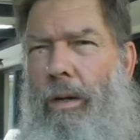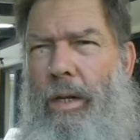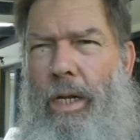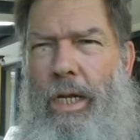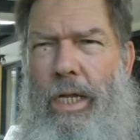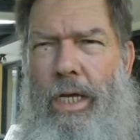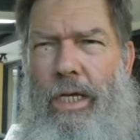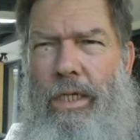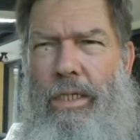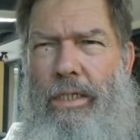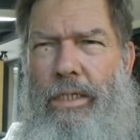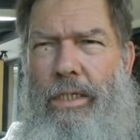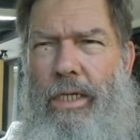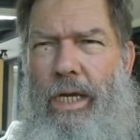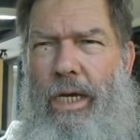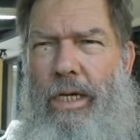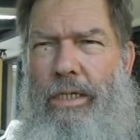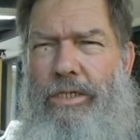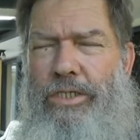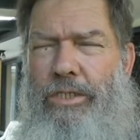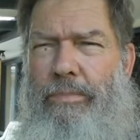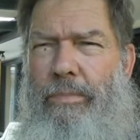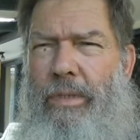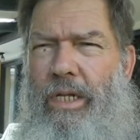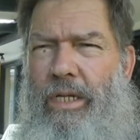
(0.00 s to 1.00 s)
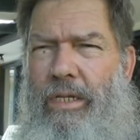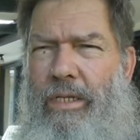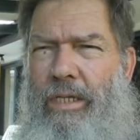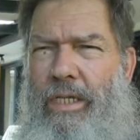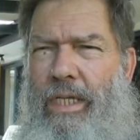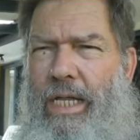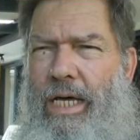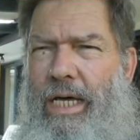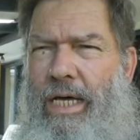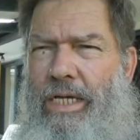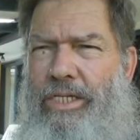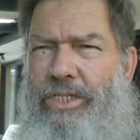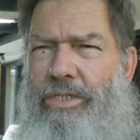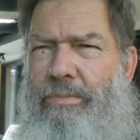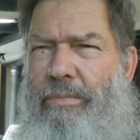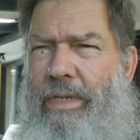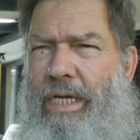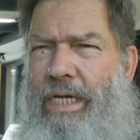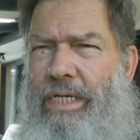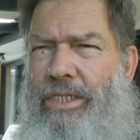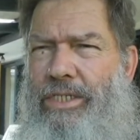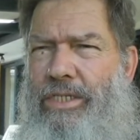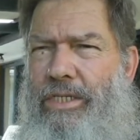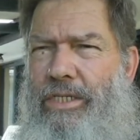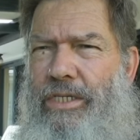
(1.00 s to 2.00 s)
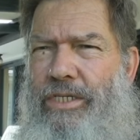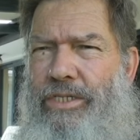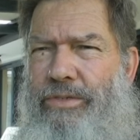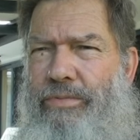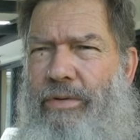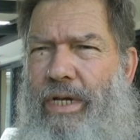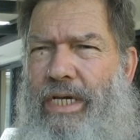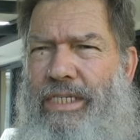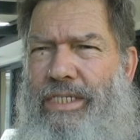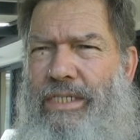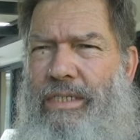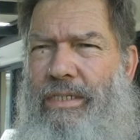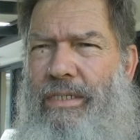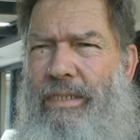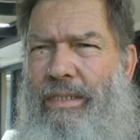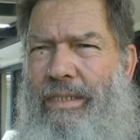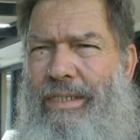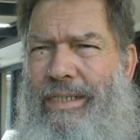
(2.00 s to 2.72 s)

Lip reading: don't know how you go smelting large amounts of this resin.